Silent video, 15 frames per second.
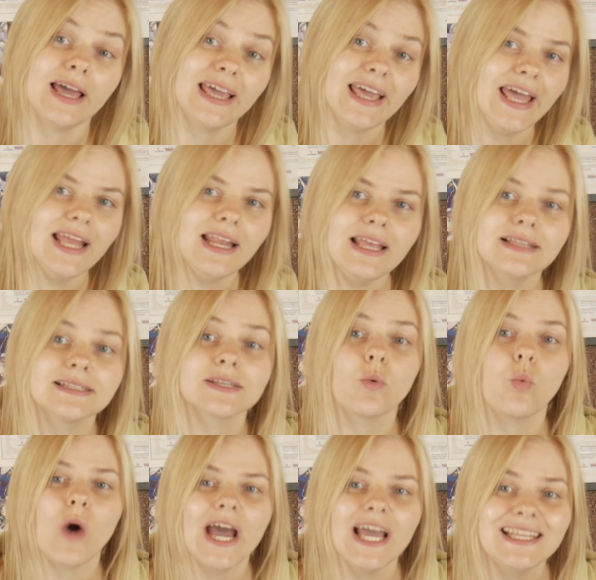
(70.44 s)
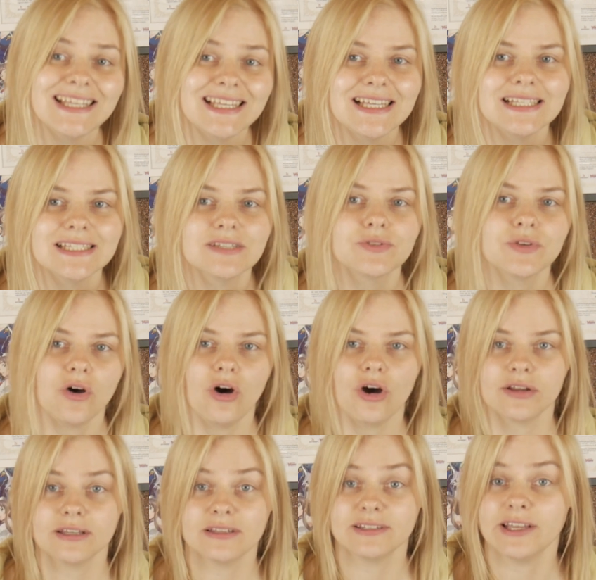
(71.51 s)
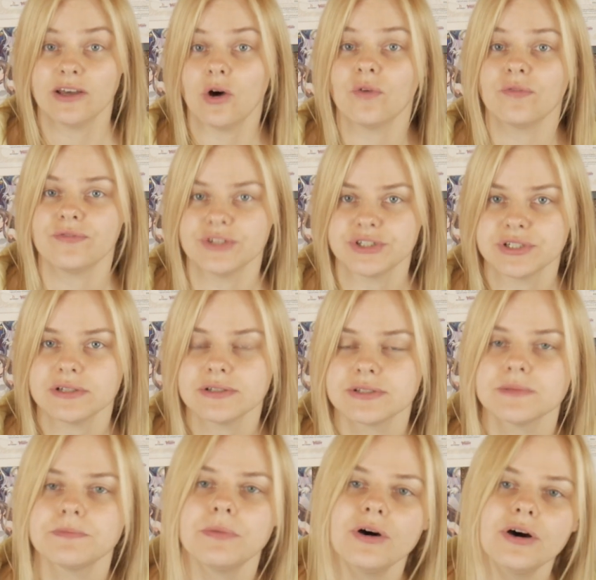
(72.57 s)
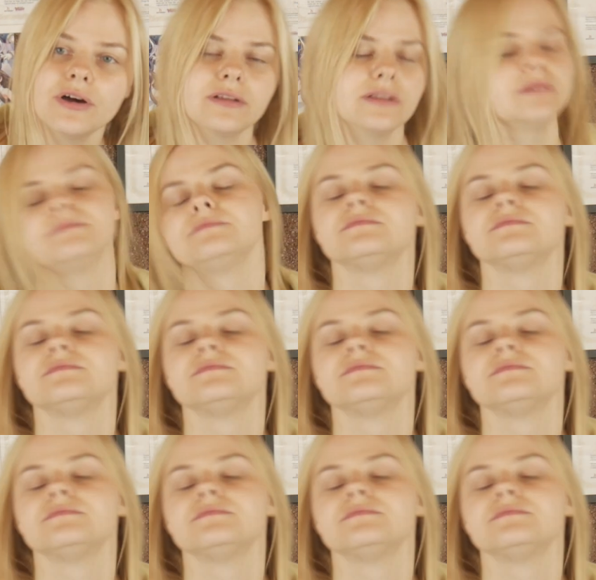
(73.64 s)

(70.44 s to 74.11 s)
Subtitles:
Again, it's quite easy to order the official support.